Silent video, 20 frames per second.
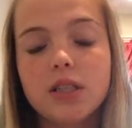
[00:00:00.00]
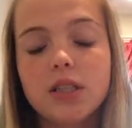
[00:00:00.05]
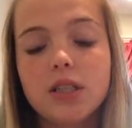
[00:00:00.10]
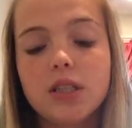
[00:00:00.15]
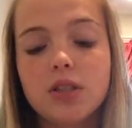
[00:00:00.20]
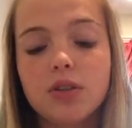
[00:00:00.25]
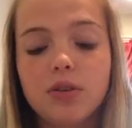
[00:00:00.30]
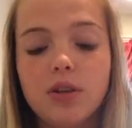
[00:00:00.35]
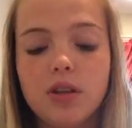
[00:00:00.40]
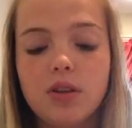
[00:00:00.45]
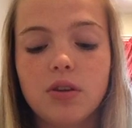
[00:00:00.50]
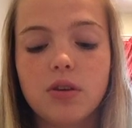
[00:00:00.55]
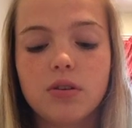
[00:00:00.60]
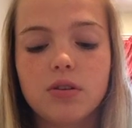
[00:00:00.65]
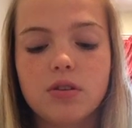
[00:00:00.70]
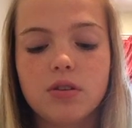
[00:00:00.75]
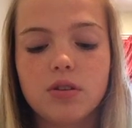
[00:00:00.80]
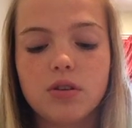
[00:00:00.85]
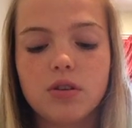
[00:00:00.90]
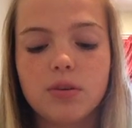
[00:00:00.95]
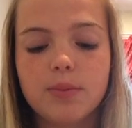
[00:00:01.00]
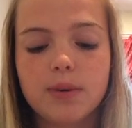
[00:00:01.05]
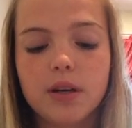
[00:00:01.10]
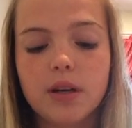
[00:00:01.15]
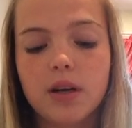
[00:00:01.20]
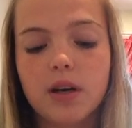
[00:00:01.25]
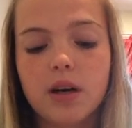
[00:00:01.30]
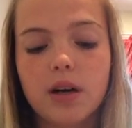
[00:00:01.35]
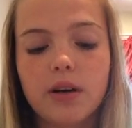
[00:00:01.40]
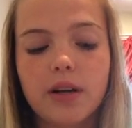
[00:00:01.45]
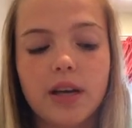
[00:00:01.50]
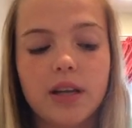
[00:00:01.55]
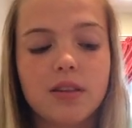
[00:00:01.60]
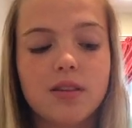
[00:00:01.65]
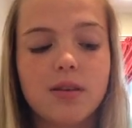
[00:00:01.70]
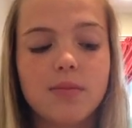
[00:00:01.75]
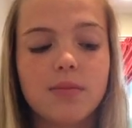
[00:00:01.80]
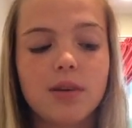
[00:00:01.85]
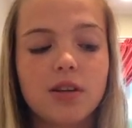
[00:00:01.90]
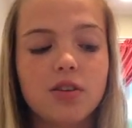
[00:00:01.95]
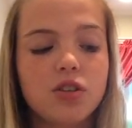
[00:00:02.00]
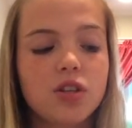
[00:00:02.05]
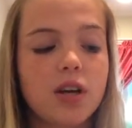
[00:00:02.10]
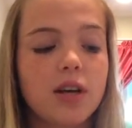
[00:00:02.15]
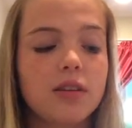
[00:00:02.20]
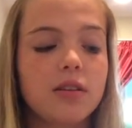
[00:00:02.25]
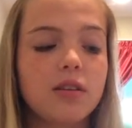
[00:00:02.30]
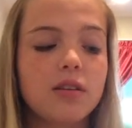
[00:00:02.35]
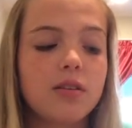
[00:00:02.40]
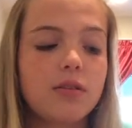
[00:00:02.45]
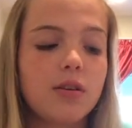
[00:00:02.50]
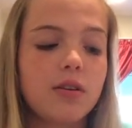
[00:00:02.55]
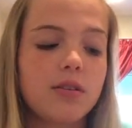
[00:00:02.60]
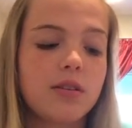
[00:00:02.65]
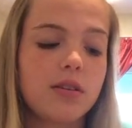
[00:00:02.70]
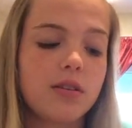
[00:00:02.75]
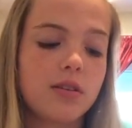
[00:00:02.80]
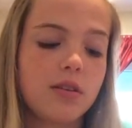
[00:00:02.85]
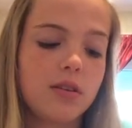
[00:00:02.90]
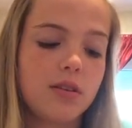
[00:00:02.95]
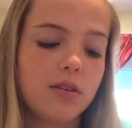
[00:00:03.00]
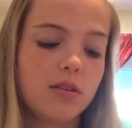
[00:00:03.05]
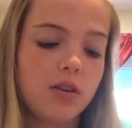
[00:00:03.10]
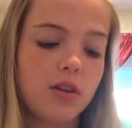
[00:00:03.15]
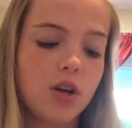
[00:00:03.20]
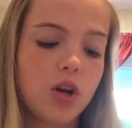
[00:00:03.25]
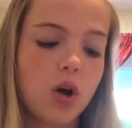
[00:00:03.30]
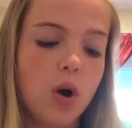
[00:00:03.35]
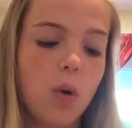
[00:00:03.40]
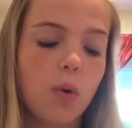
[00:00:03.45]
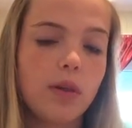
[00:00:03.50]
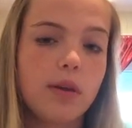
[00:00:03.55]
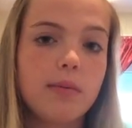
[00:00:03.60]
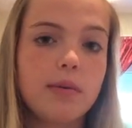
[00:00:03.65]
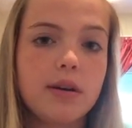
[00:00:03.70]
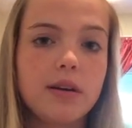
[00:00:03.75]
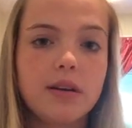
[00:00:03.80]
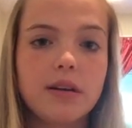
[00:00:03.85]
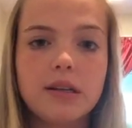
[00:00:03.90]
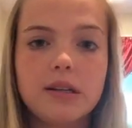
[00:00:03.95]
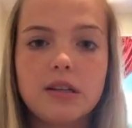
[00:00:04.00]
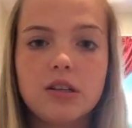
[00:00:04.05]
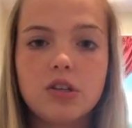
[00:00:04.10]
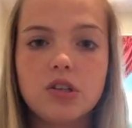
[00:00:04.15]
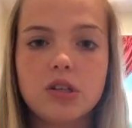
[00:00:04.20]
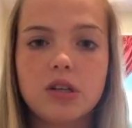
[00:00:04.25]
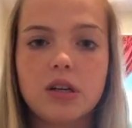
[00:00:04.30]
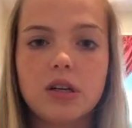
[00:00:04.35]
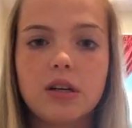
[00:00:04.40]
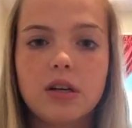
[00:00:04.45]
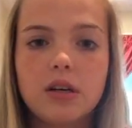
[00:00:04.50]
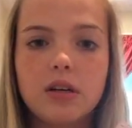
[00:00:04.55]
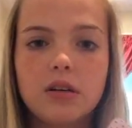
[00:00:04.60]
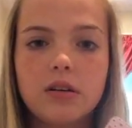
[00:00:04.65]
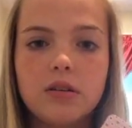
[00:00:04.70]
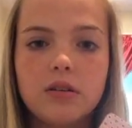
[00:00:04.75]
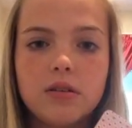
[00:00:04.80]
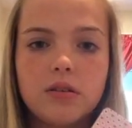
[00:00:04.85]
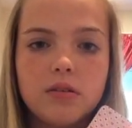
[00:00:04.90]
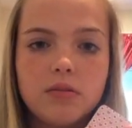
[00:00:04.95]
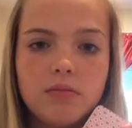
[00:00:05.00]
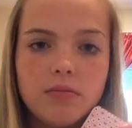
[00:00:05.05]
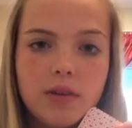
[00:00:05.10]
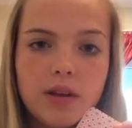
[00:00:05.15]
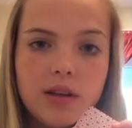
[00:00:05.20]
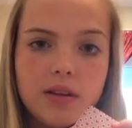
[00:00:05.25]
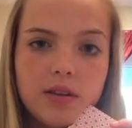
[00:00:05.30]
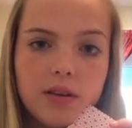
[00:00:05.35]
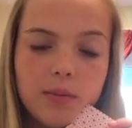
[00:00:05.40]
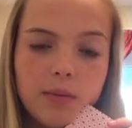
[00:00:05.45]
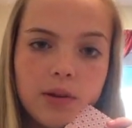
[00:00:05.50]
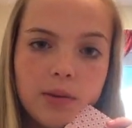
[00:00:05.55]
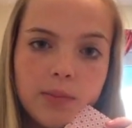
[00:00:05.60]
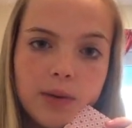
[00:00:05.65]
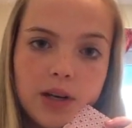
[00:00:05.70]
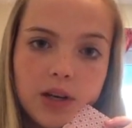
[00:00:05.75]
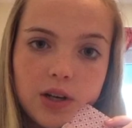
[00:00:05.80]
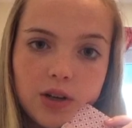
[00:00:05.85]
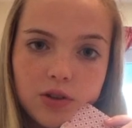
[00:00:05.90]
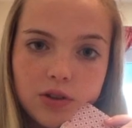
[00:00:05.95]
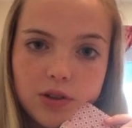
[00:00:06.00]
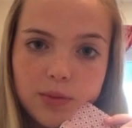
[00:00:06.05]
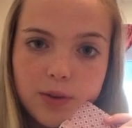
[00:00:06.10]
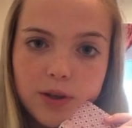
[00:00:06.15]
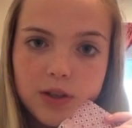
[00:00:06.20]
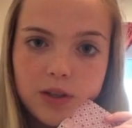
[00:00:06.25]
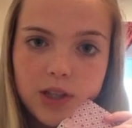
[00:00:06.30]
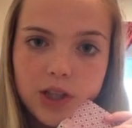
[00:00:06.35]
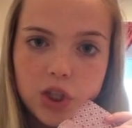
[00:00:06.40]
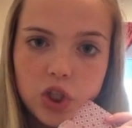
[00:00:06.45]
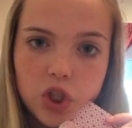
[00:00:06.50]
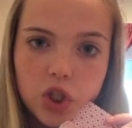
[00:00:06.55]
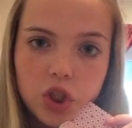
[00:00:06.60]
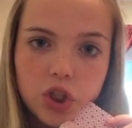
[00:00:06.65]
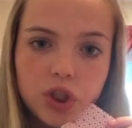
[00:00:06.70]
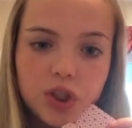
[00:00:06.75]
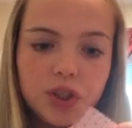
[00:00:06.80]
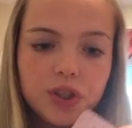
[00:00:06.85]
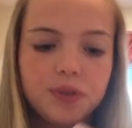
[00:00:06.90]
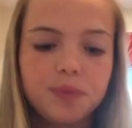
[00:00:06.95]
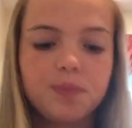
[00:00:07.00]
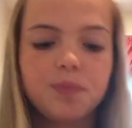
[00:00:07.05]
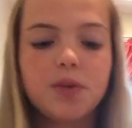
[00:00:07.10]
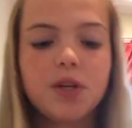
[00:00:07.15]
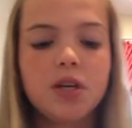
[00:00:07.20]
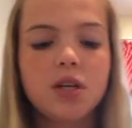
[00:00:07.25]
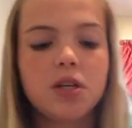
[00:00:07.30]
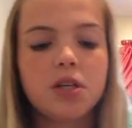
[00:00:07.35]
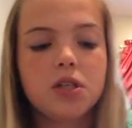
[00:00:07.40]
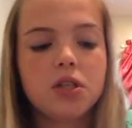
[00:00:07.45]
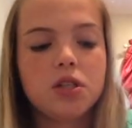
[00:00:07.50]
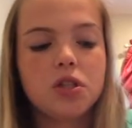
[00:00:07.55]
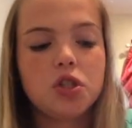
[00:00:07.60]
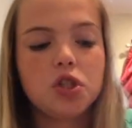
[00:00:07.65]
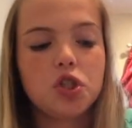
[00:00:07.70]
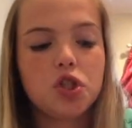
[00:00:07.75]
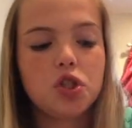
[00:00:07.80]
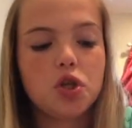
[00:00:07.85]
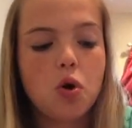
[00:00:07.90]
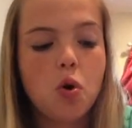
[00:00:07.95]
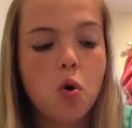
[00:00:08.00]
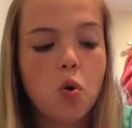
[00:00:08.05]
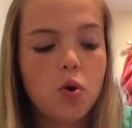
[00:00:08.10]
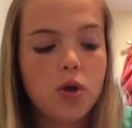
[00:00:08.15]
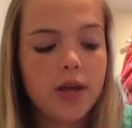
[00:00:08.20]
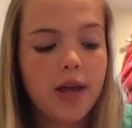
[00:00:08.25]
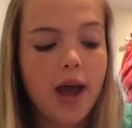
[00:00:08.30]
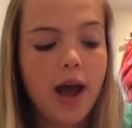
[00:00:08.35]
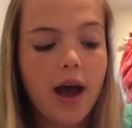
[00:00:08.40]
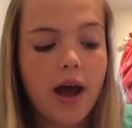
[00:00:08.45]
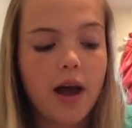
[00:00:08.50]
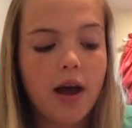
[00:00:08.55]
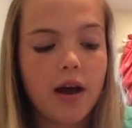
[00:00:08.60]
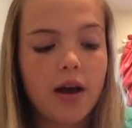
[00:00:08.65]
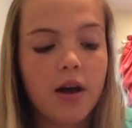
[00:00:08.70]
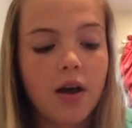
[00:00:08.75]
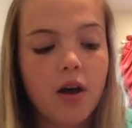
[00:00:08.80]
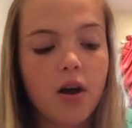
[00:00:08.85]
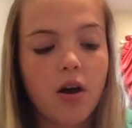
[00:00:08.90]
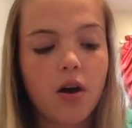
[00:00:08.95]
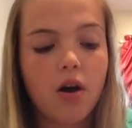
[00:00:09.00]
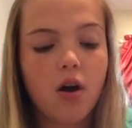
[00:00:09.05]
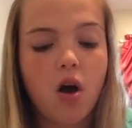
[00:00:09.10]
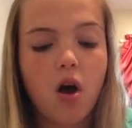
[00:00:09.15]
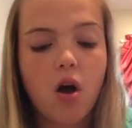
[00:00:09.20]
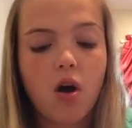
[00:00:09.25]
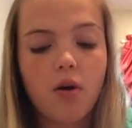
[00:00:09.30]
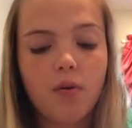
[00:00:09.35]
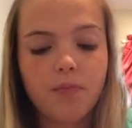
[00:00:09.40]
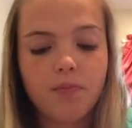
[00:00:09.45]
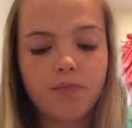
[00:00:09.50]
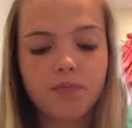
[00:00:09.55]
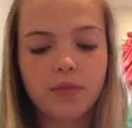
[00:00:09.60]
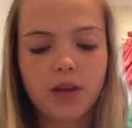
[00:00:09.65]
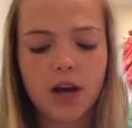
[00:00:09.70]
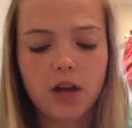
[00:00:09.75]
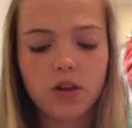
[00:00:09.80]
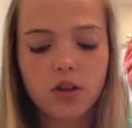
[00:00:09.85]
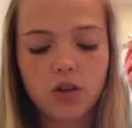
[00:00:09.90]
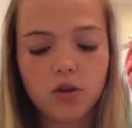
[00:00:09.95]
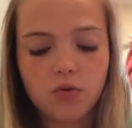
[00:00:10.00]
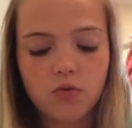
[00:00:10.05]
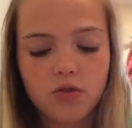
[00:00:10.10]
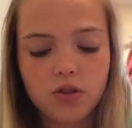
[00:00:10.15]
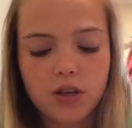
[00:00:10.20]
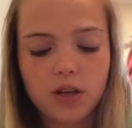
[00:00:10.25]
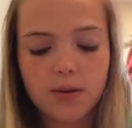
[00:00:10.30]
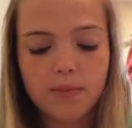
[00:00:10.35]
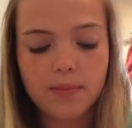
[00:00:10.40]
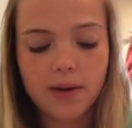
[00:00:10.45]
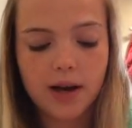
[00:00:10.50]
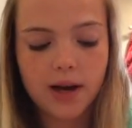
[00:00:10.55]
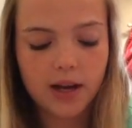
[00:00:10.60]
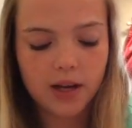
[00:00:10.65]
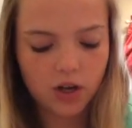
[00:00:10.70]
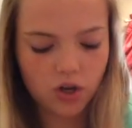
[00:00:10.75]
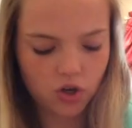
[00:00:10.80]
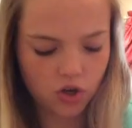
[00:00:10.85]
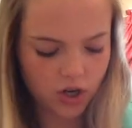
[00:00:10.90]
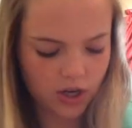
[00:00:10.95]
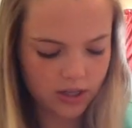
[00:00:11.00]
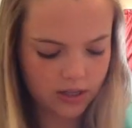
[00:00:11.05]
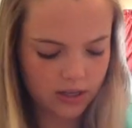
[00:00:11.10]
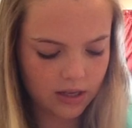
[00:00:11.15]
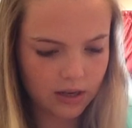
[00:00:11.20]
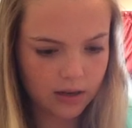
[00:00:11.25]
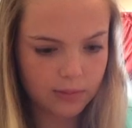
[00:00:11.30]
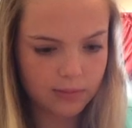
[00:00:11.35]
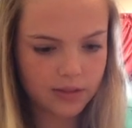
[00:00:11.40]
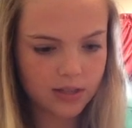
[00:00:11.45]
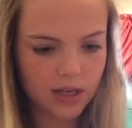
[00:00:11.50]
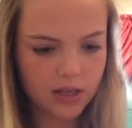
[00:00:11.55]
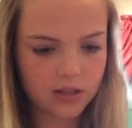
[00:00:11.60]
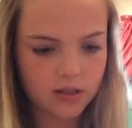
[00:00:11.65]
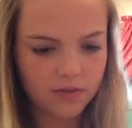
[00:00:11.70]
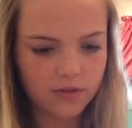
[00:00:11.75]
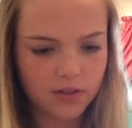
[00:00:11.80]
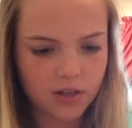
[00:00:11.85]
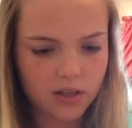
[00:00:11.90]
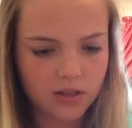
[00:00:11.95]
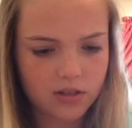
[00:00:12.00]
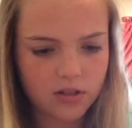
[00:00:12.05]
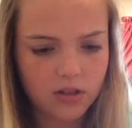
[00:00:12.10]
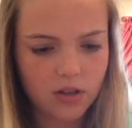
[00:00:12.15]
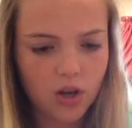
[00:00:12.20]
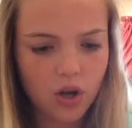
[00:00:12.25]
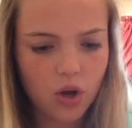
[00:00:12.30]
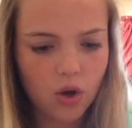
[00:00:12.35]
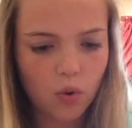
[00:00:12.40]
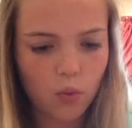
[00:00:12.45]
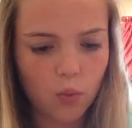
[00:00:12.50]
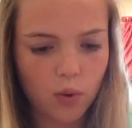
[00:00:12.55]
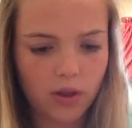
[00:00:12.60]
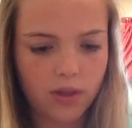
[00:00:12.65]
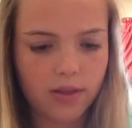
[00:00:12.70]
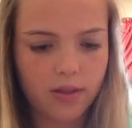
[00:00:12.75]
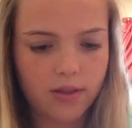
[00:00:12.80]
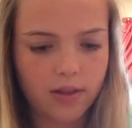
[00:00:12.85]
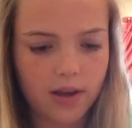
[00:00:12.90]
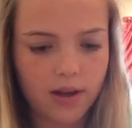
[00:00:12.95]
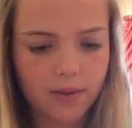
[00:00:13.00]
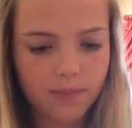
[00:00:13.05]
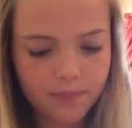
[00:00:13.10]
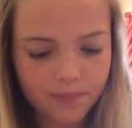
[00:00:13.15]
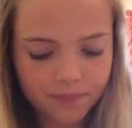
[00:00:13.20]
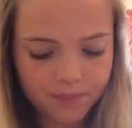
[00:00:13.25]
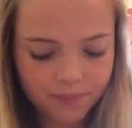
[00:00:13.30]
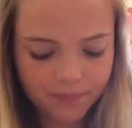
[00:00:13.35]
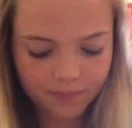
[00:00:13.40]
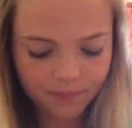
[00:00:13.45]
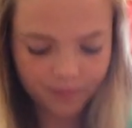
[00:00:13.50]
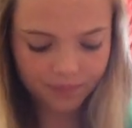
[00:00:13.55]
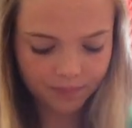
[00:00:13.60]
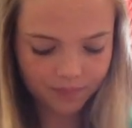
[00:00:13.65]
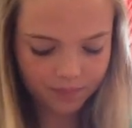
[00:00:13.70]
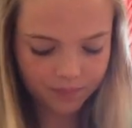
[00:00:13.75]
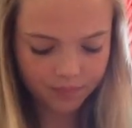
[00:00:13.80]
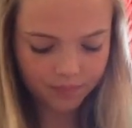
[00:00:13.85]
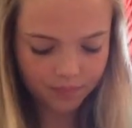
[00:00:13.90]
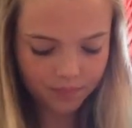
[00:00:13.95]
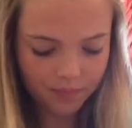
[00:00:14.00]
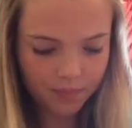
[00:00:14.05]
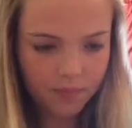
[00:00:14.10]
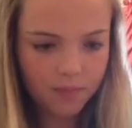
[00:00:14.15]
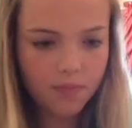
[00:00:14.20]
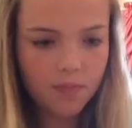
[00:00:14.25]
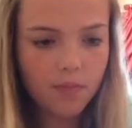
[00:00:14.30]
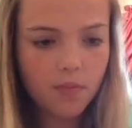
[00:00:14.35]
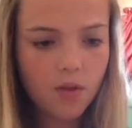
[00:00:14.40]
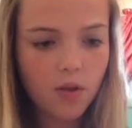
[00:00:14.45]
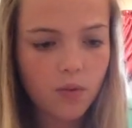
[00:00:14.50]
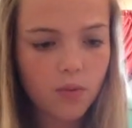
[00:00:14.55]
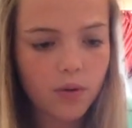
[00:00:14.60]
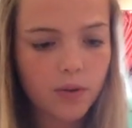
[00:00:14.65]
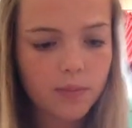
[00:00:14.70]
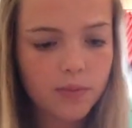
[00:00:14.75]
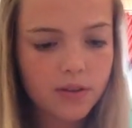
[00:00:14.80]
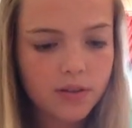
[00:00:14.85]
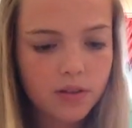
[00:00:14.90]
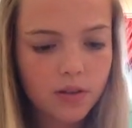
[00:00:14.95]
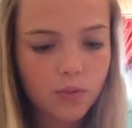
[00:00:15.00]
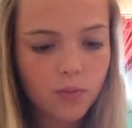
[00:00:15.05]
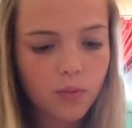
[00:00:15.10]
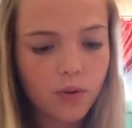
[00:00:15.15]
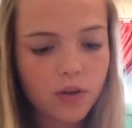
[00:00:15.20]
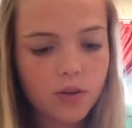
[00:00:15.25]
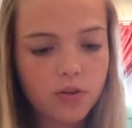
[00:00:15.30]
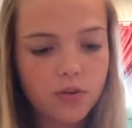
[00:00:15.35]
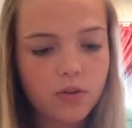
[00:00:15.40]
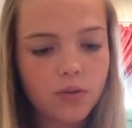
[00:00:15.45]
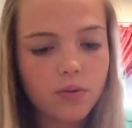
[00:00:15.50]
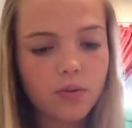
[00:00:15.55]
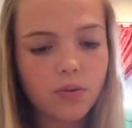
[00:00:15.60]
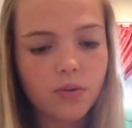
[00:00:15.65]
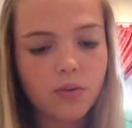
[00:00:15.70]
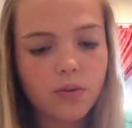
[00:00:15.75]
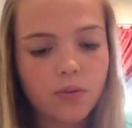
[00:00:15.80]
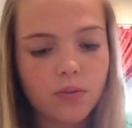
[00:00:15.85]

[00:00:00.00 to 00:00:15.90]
still need those two, but I'll get them. I just got this because it's, you know, limited edition and some of the money goes to breast cancer. So yeah, um, now that you've seen my crazy obsessiveness with them, let me see, one, two,